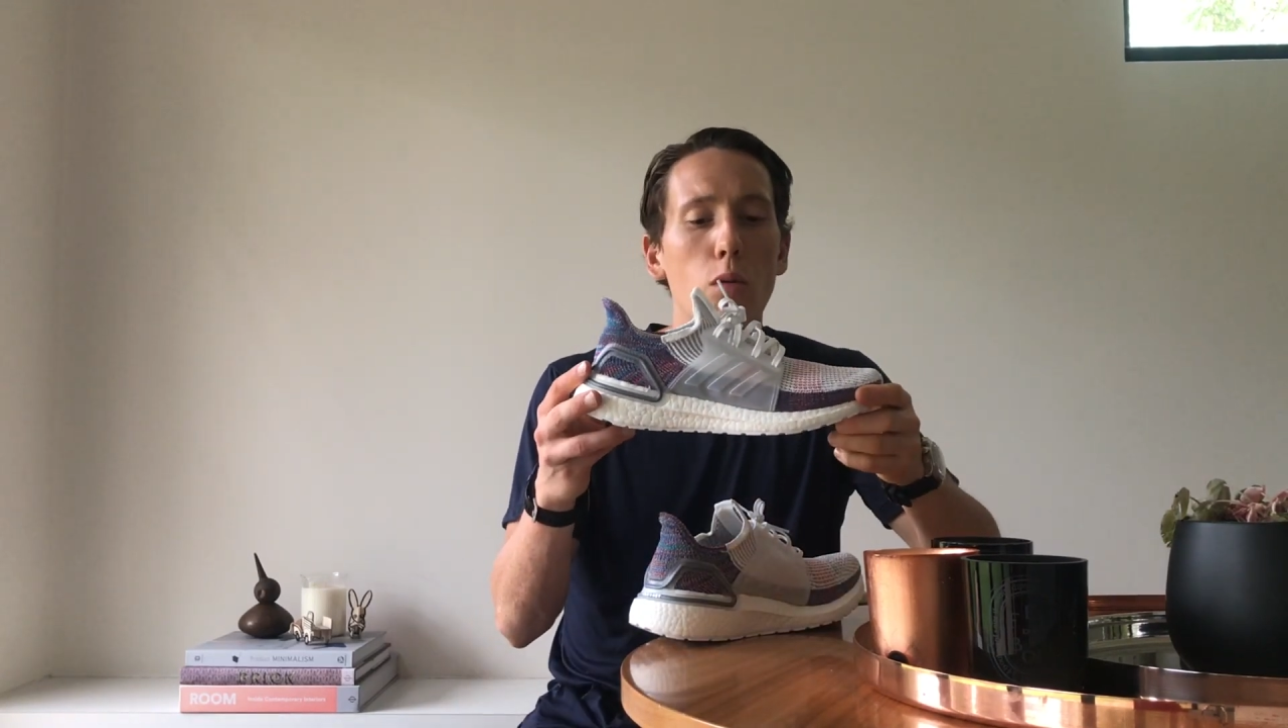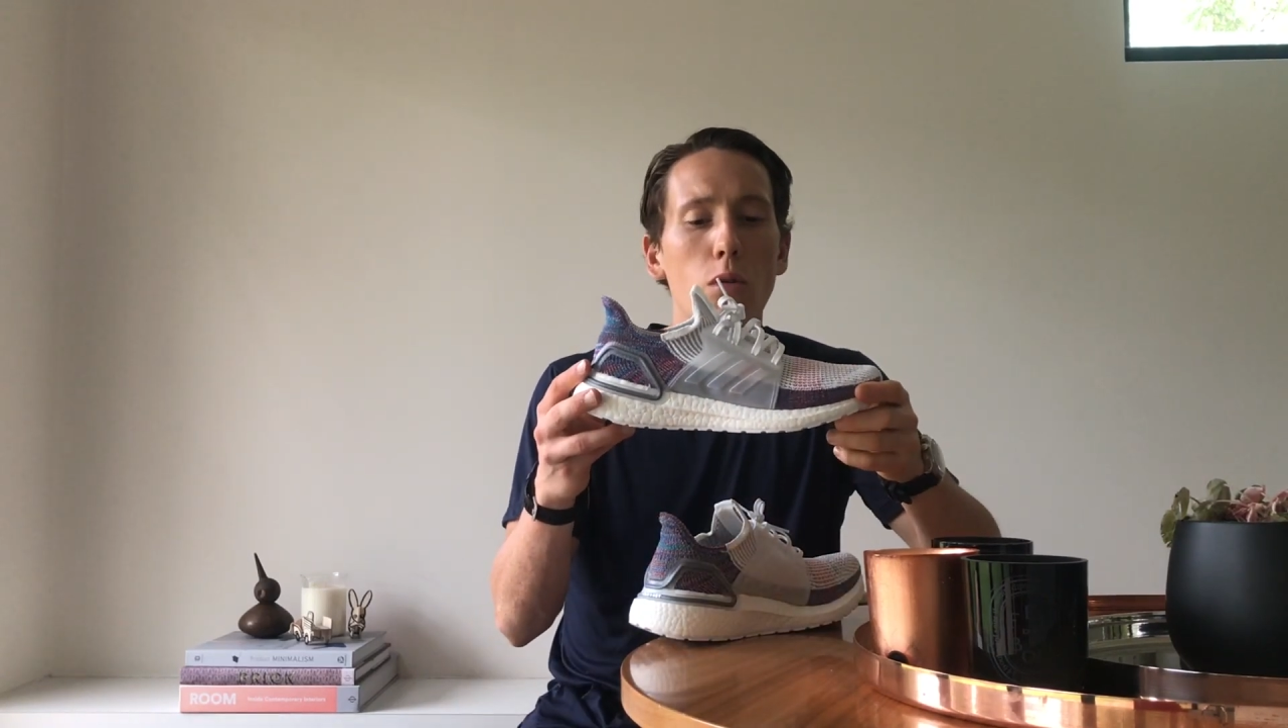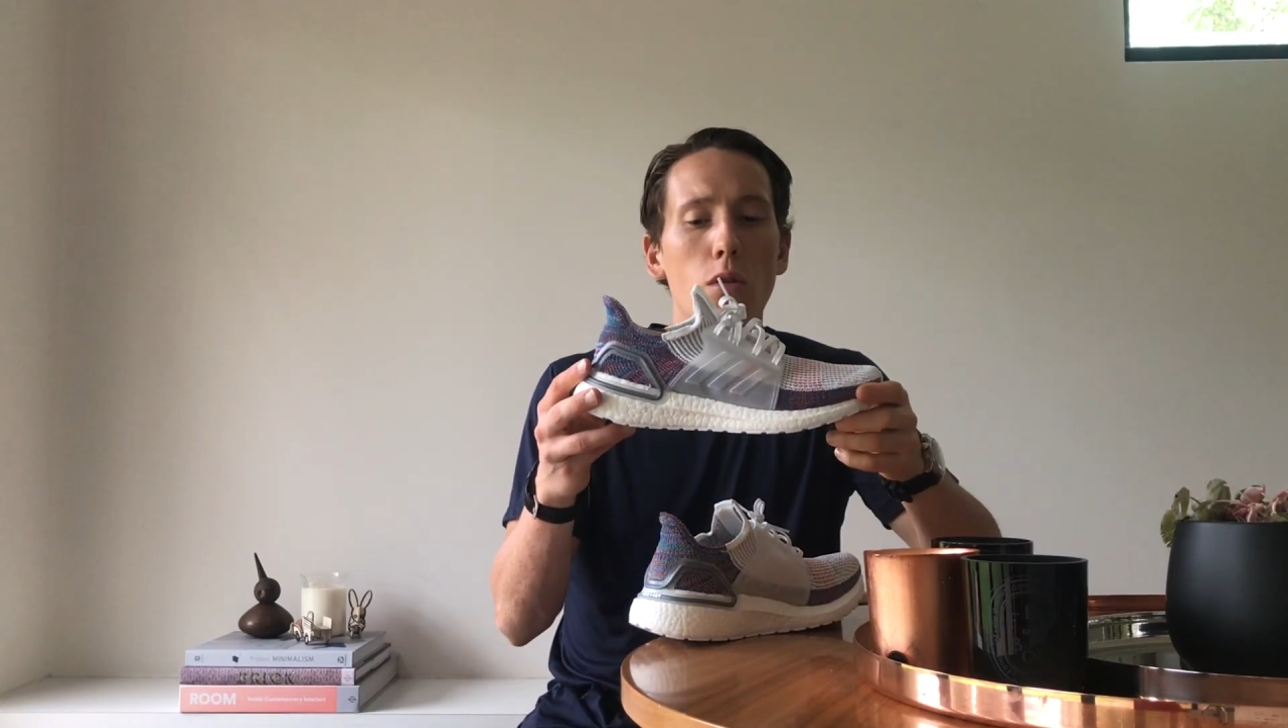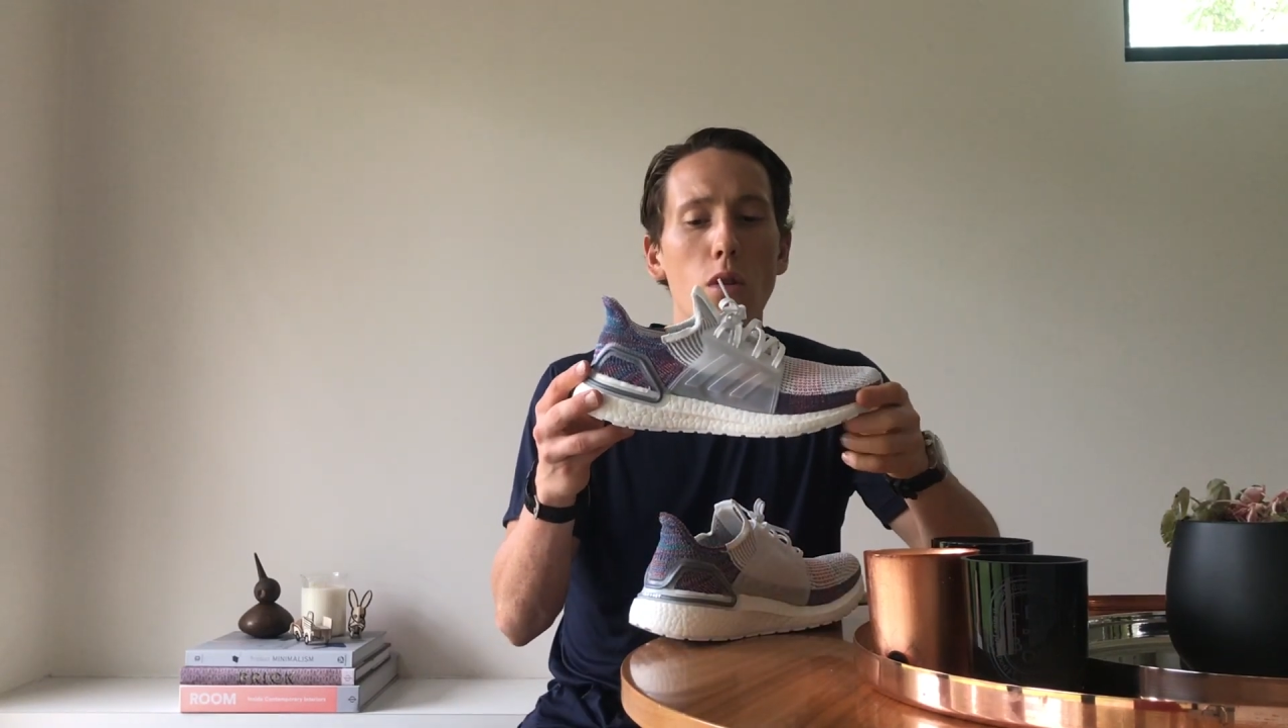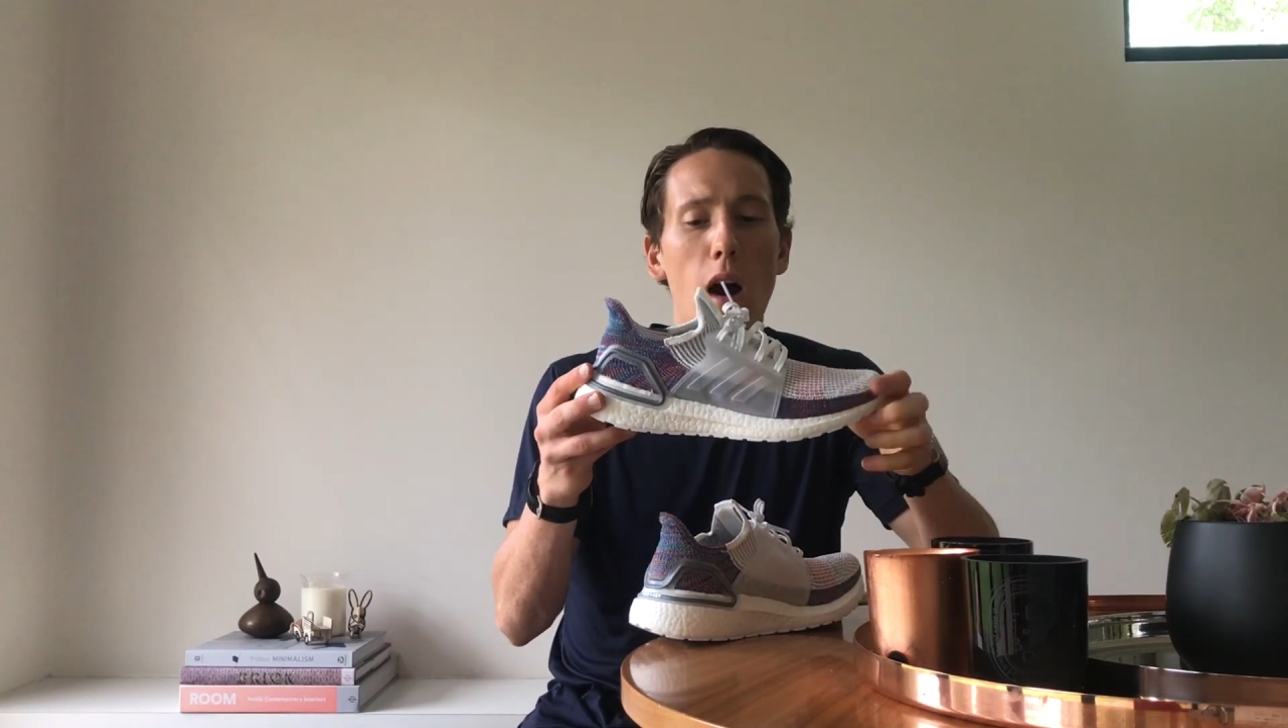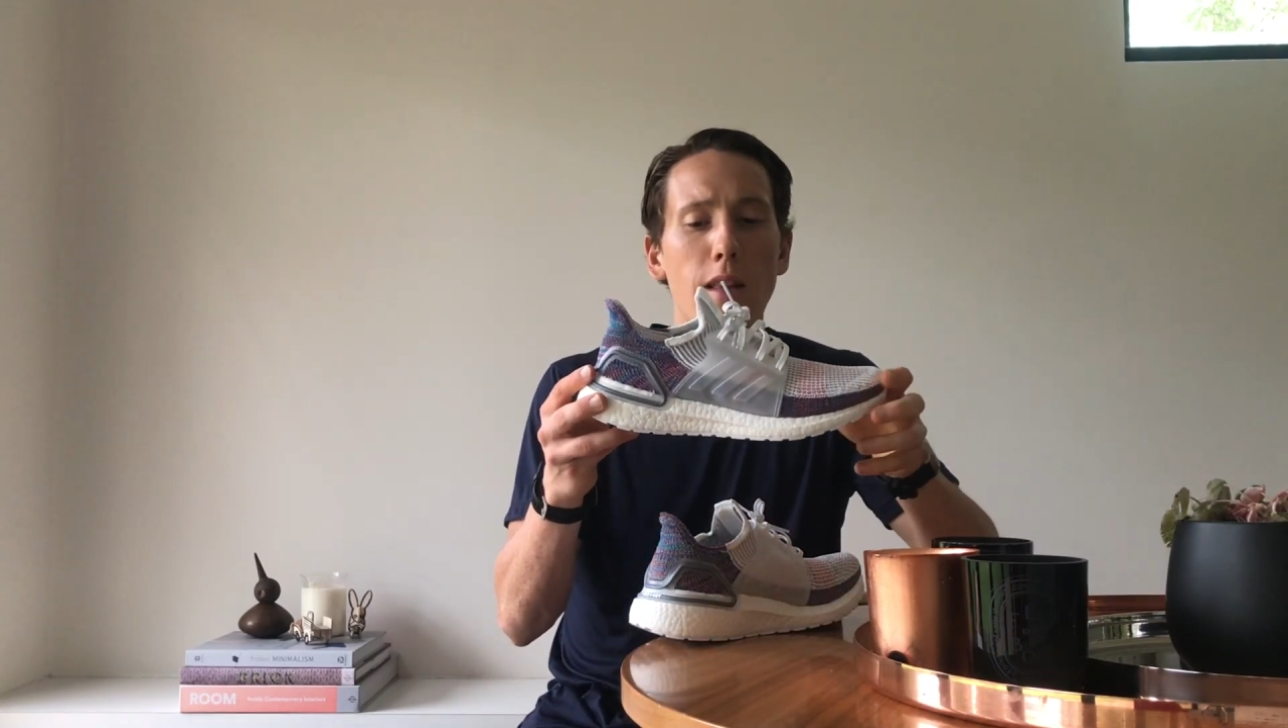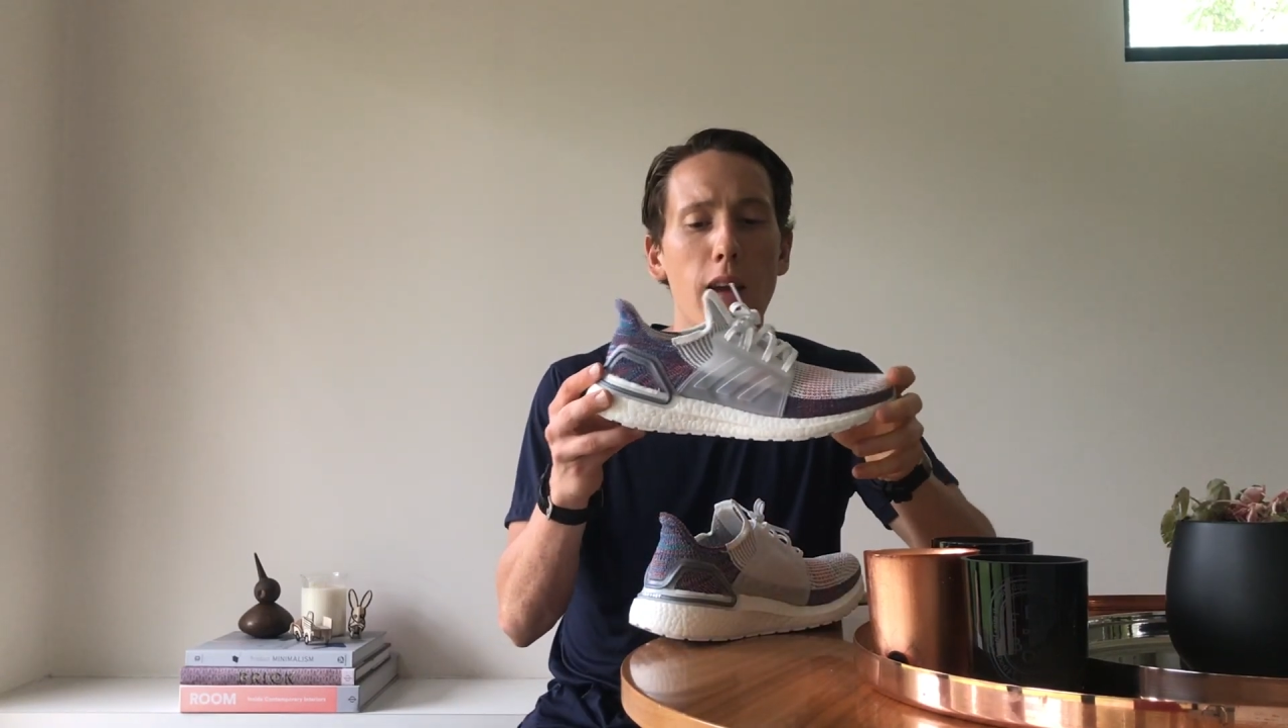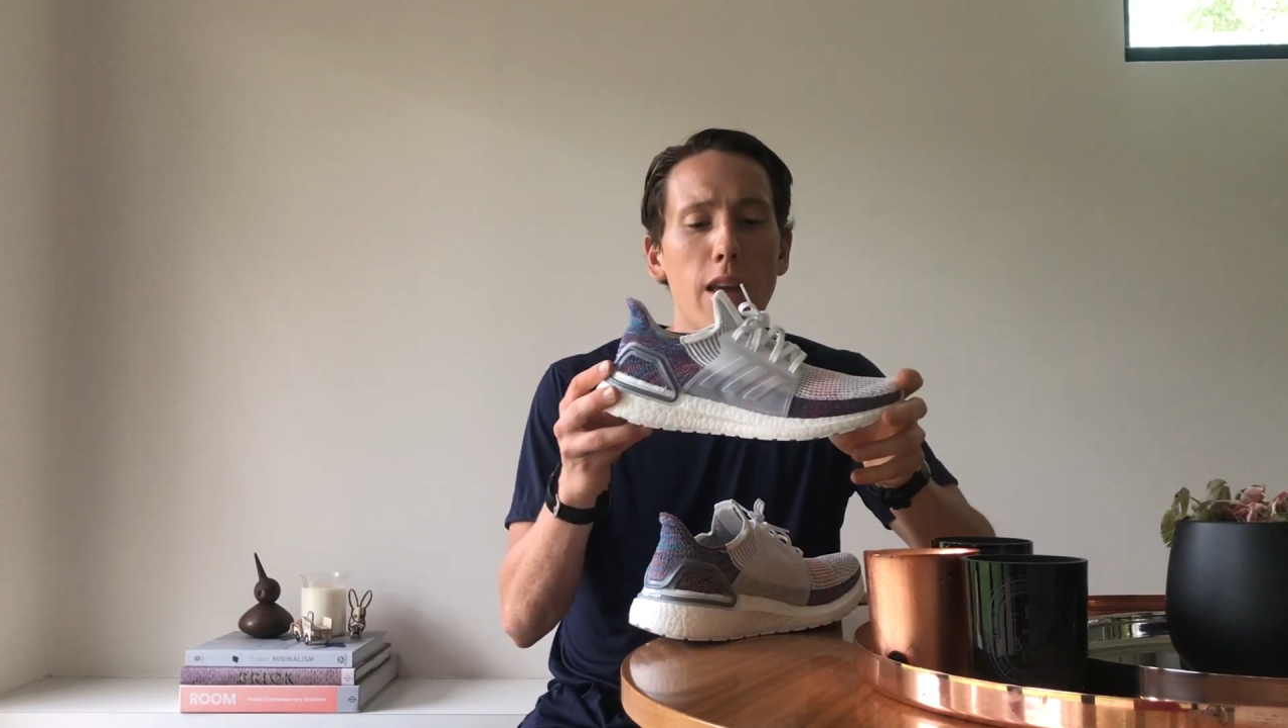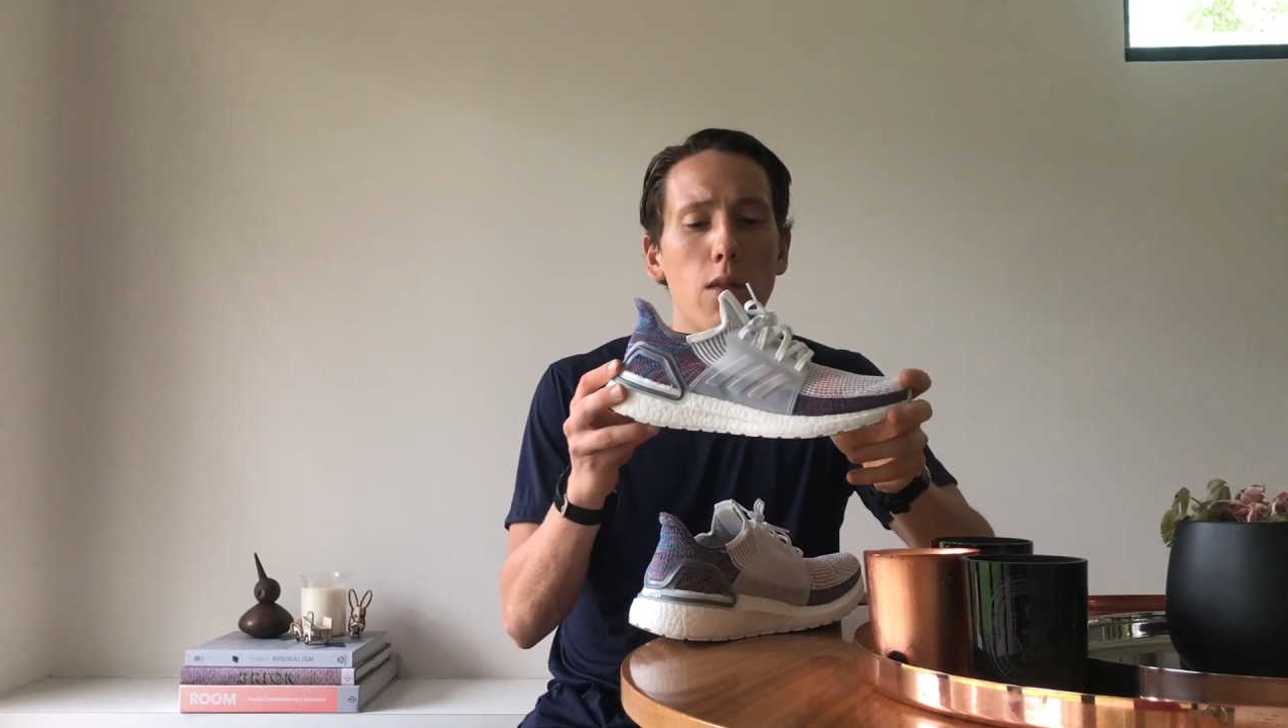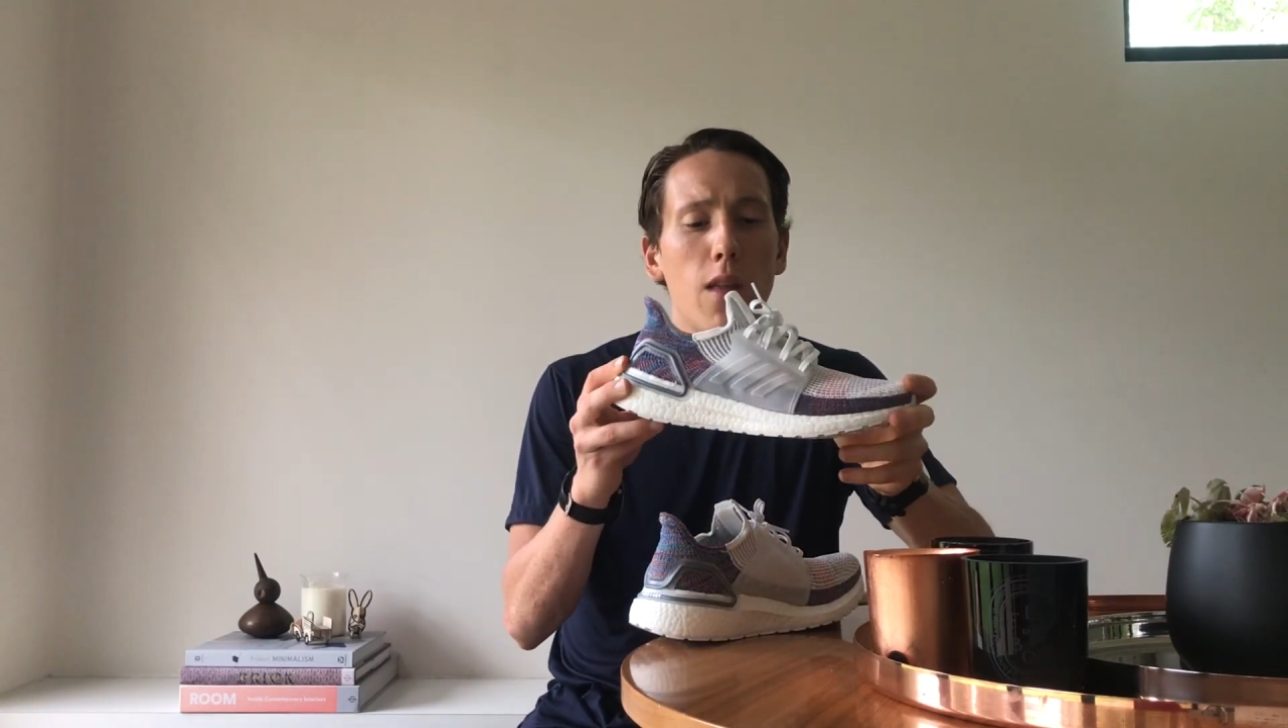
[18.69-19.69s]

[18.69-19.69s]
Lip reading: Boost 19